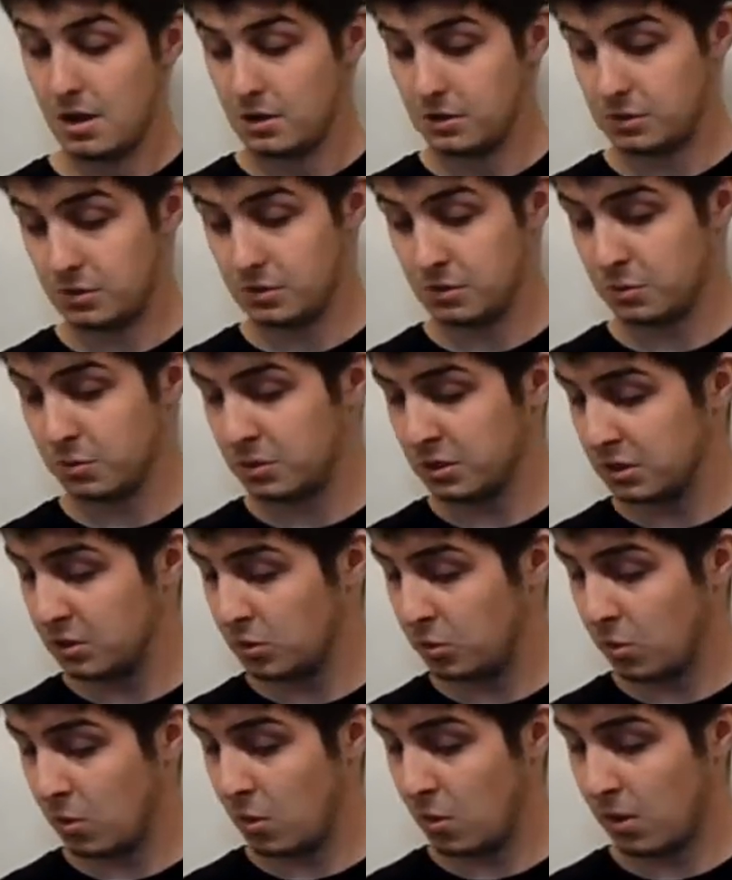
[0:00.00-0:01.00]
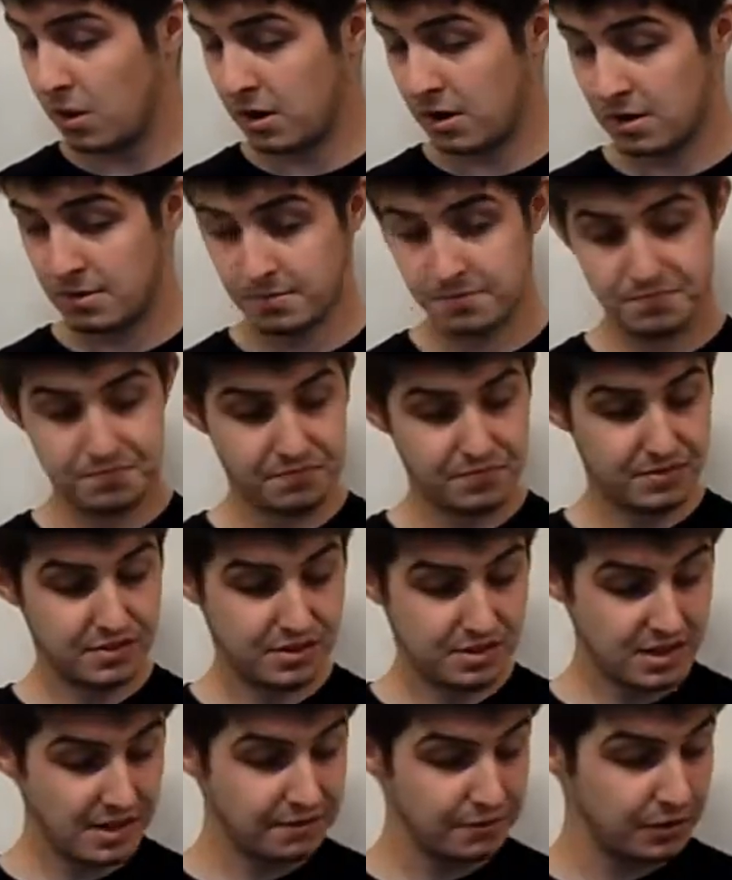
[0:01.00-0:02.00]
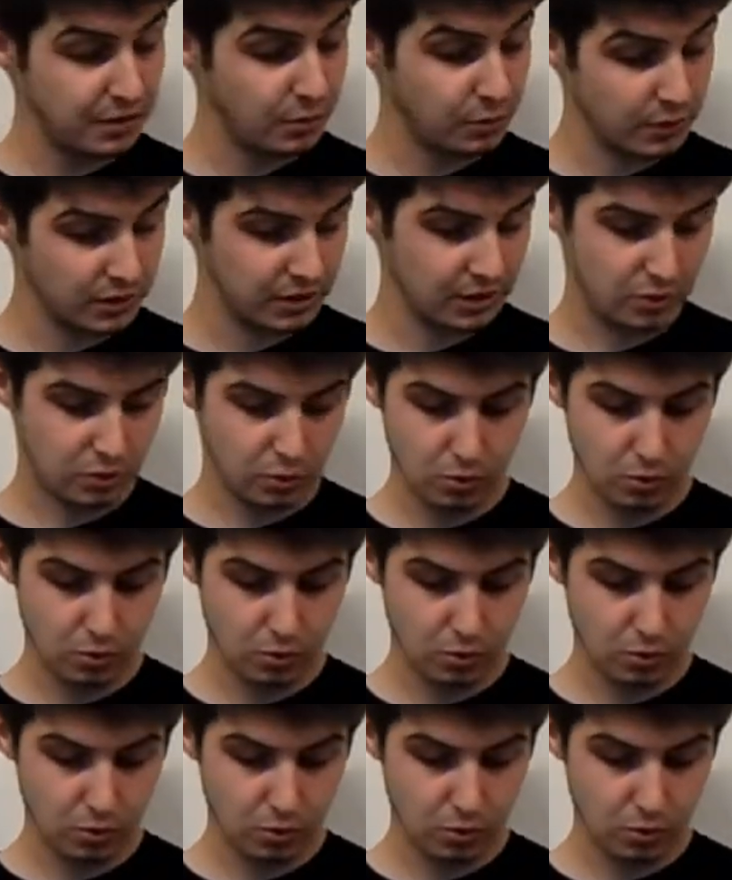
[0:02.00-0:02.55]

So it's a really cool, definitely a really